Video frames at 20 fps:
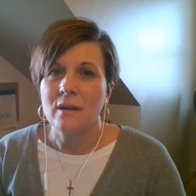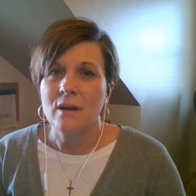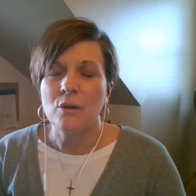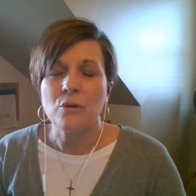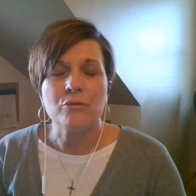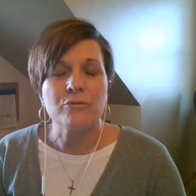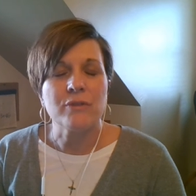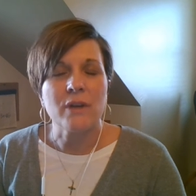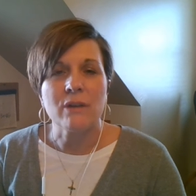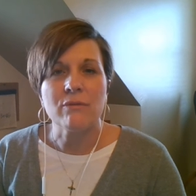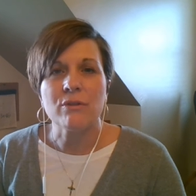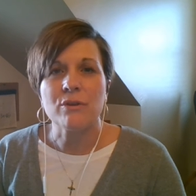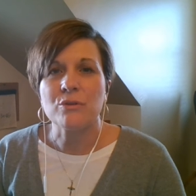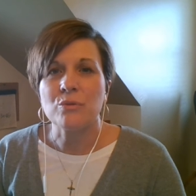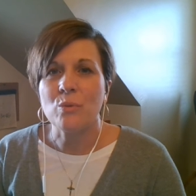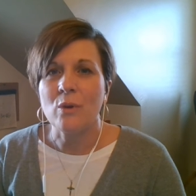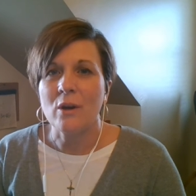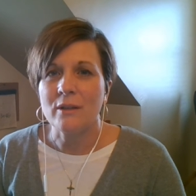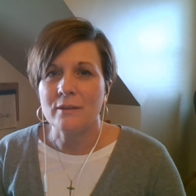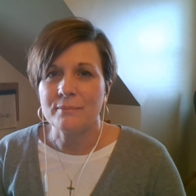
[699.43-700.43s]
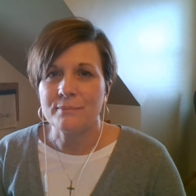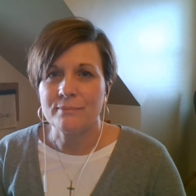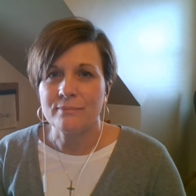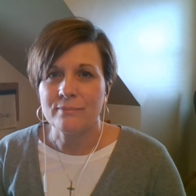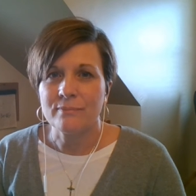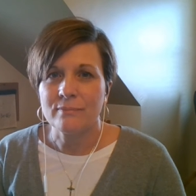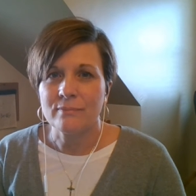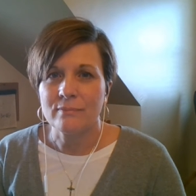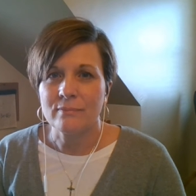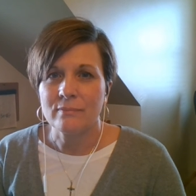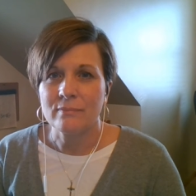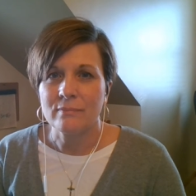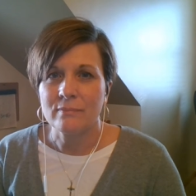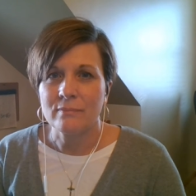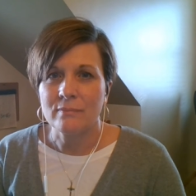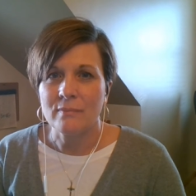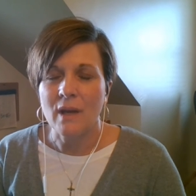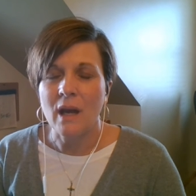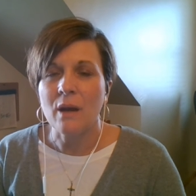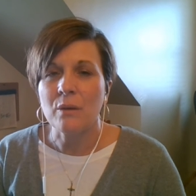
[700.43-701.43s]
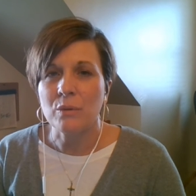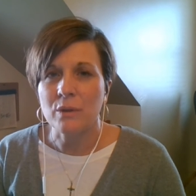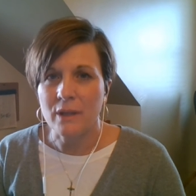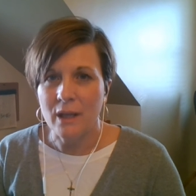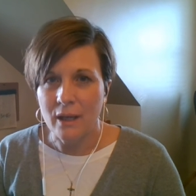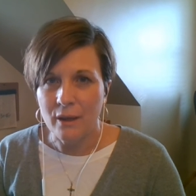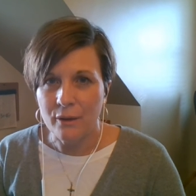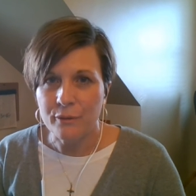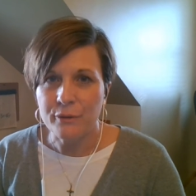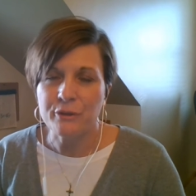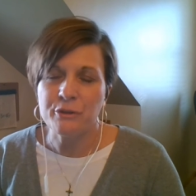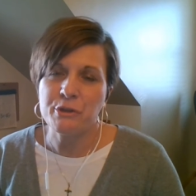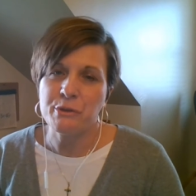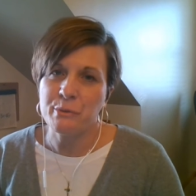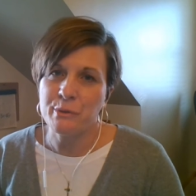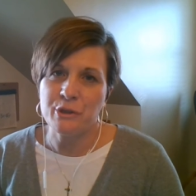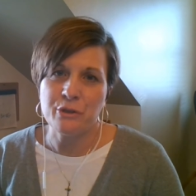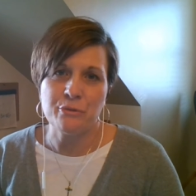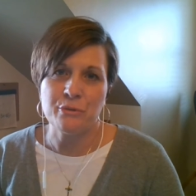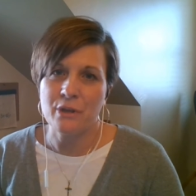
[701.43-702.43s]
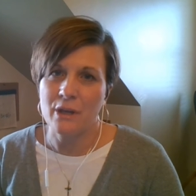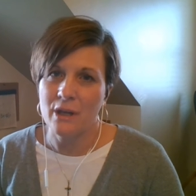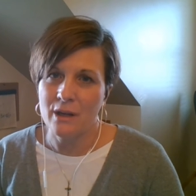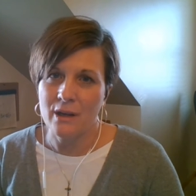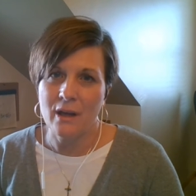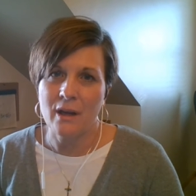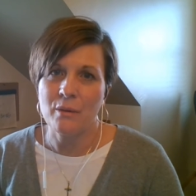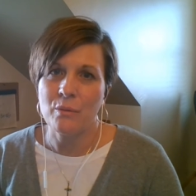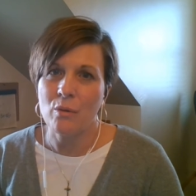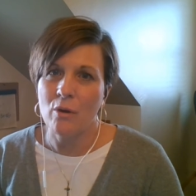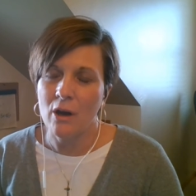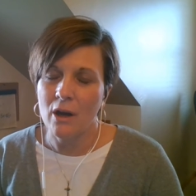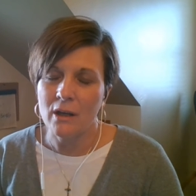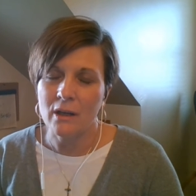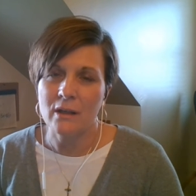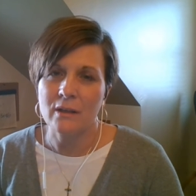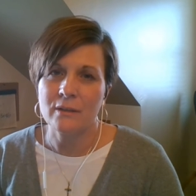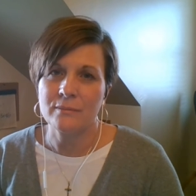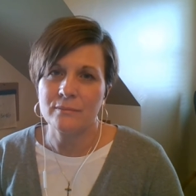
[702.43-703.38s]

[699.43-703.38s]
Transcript: O favored one, I will carry you when you cannot walk.